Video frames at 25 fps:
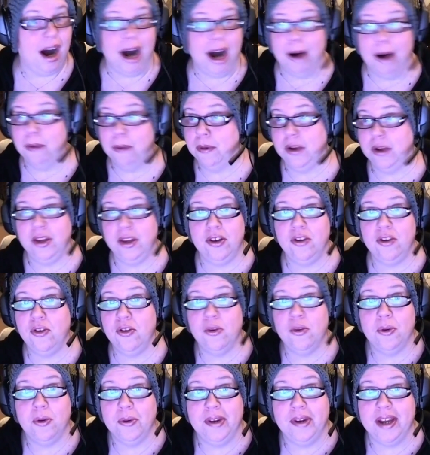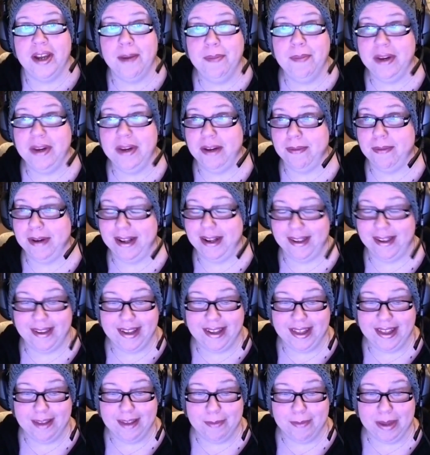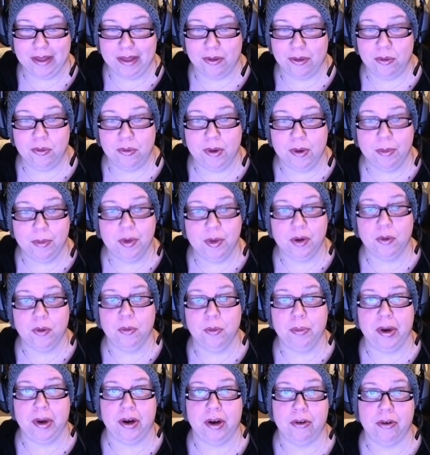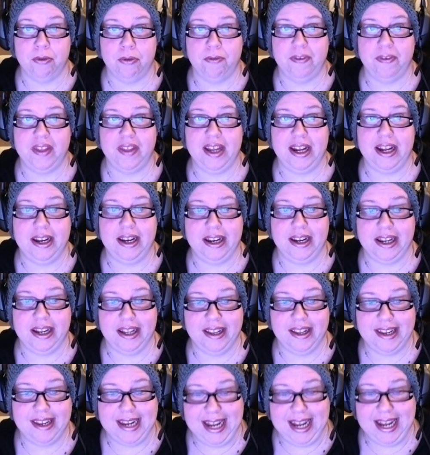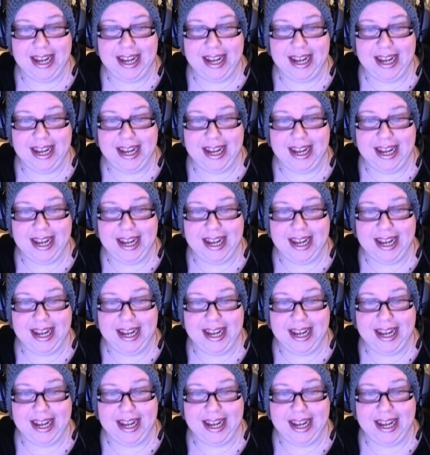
in. I was so tempted when I seen them. I thought, well, I'm going to go park over there today instead.